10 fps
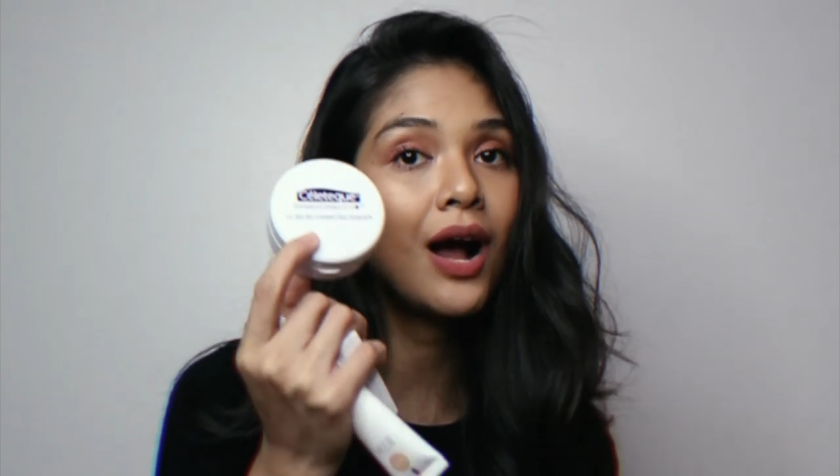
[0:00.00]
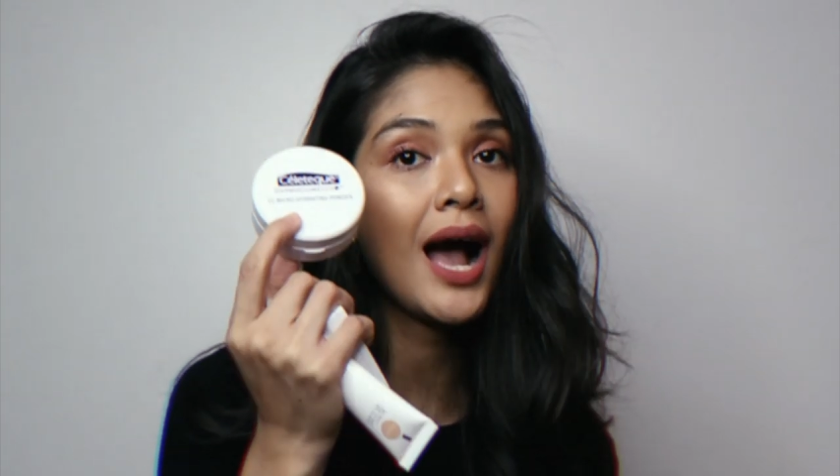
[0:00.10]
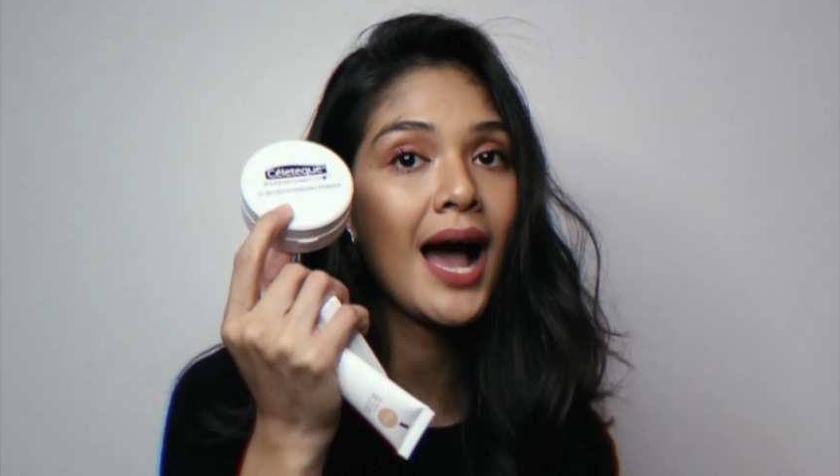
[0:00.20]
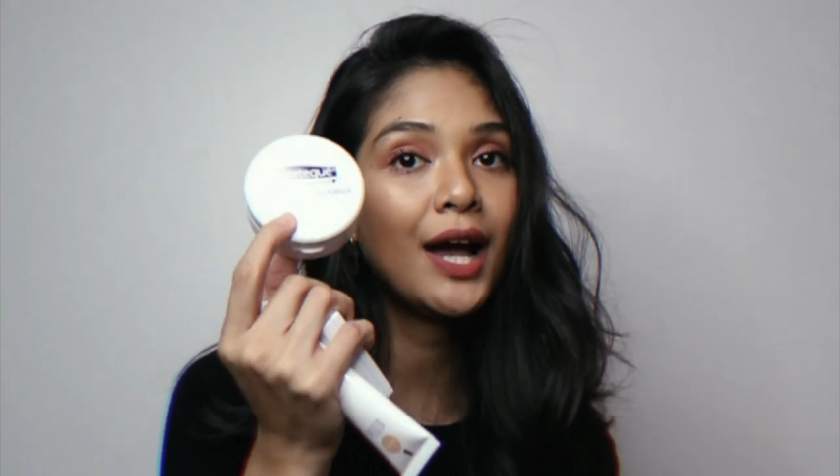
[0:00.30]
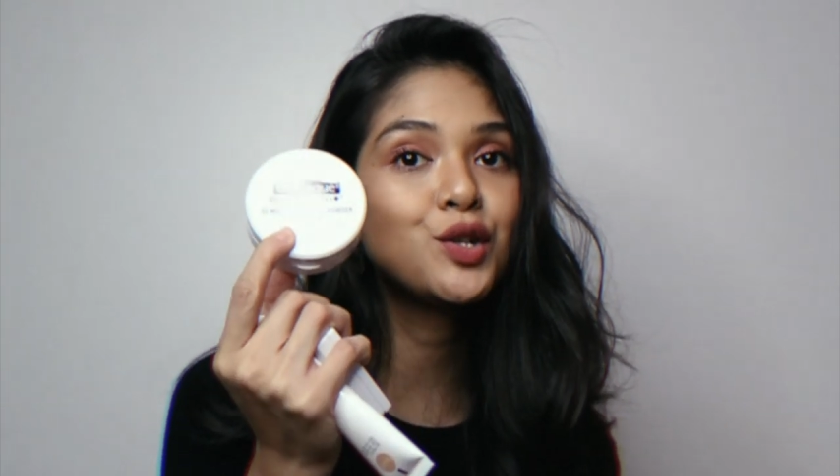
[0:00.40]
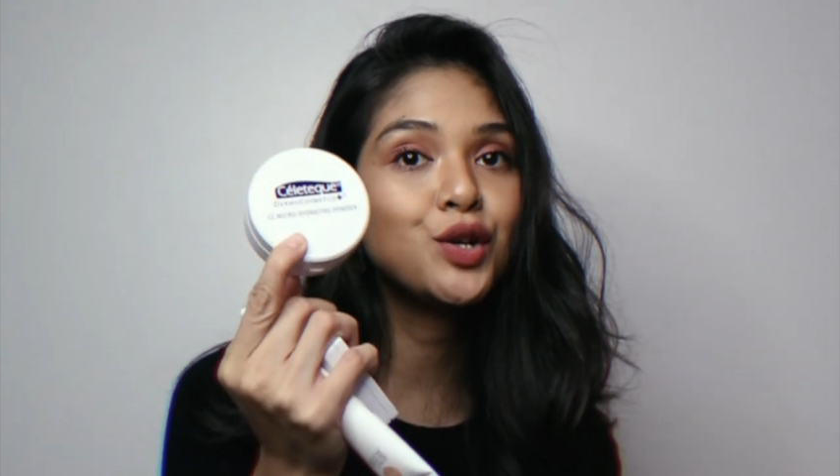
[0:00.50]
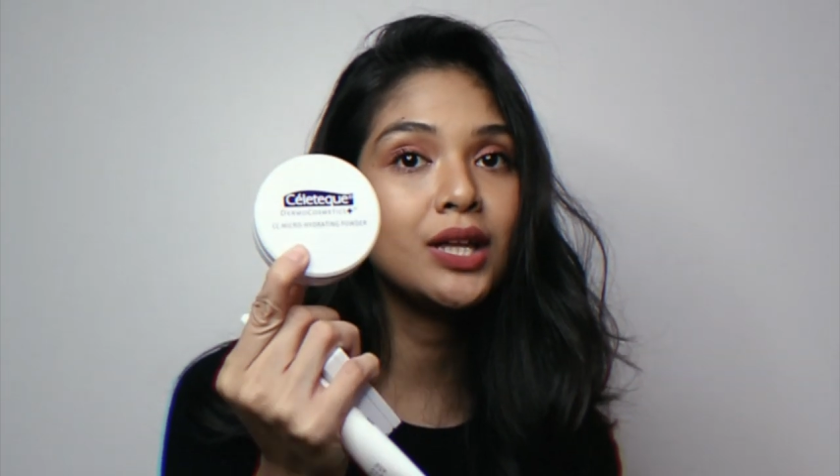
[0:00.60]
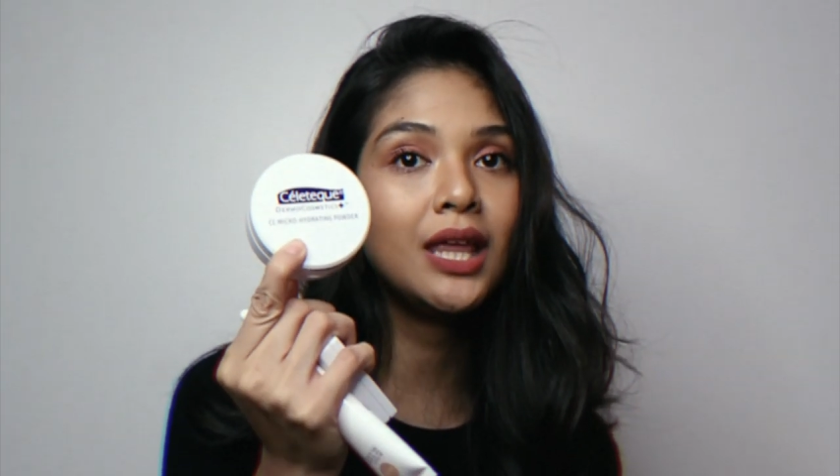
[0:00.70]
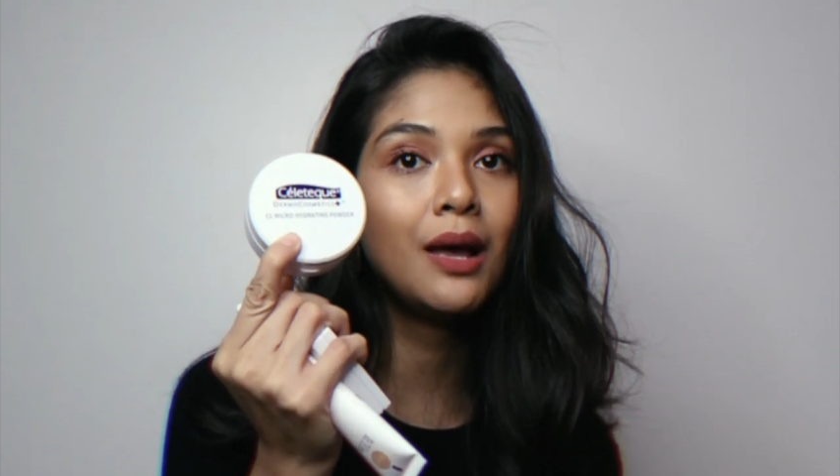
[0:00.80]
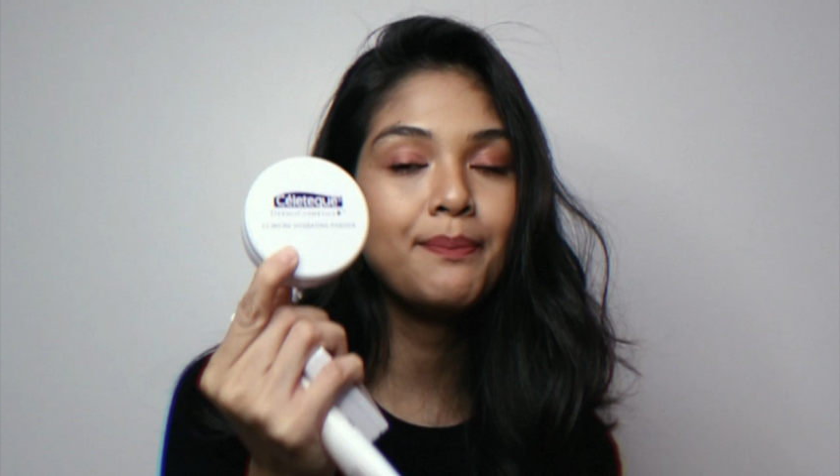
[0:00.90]

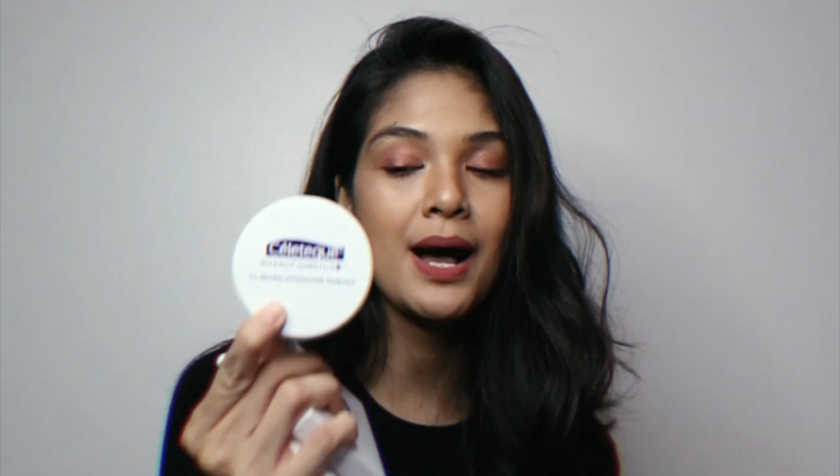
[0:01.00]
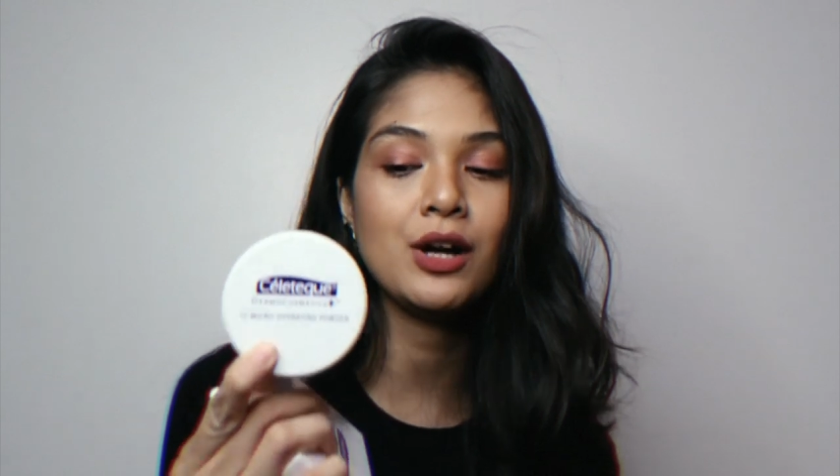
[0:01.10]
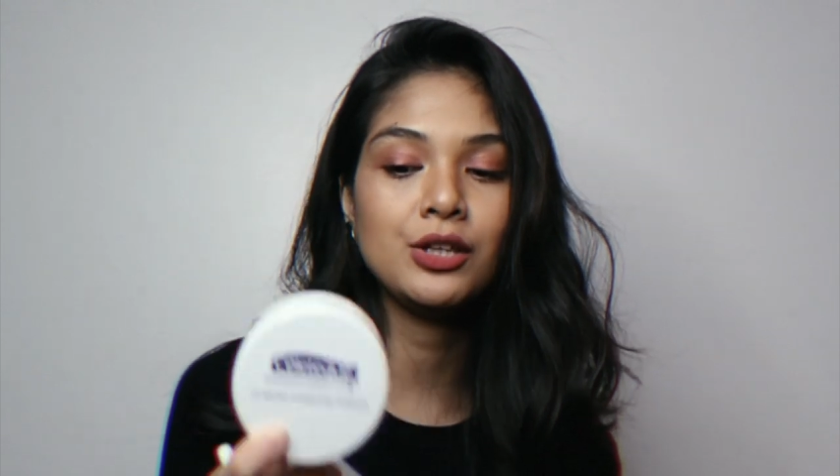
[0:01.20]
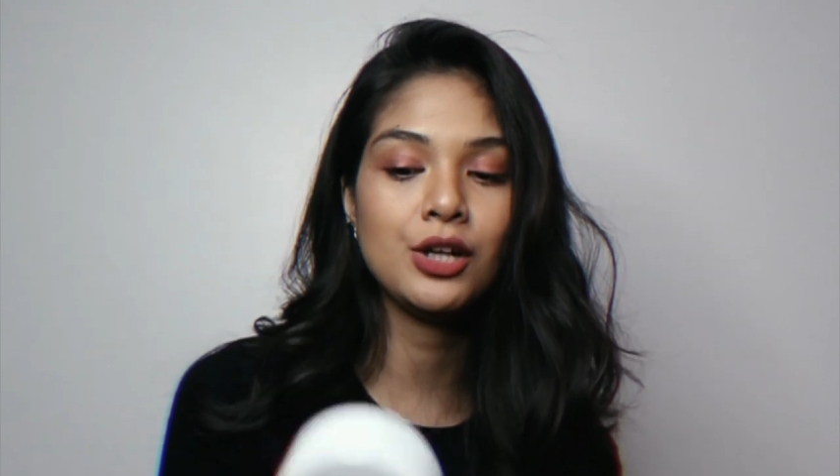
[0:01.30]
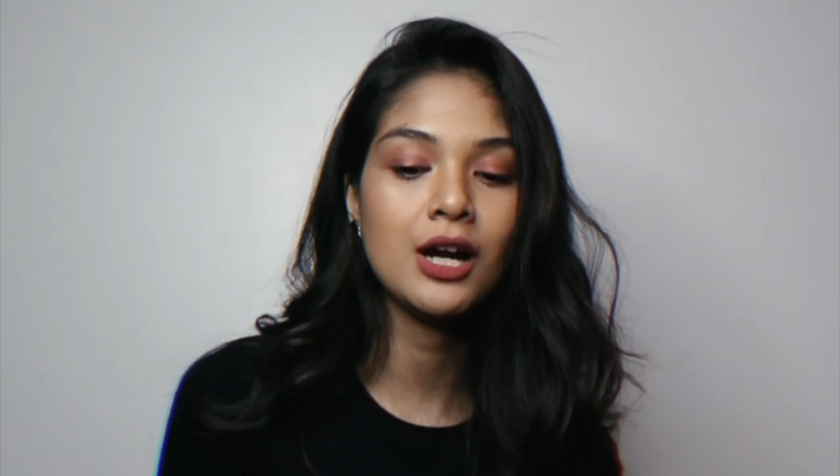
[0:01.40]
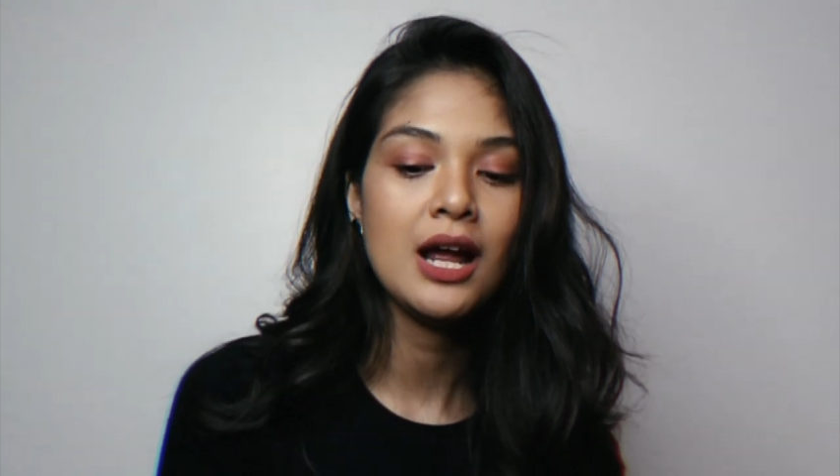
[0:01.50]
hydrating powder.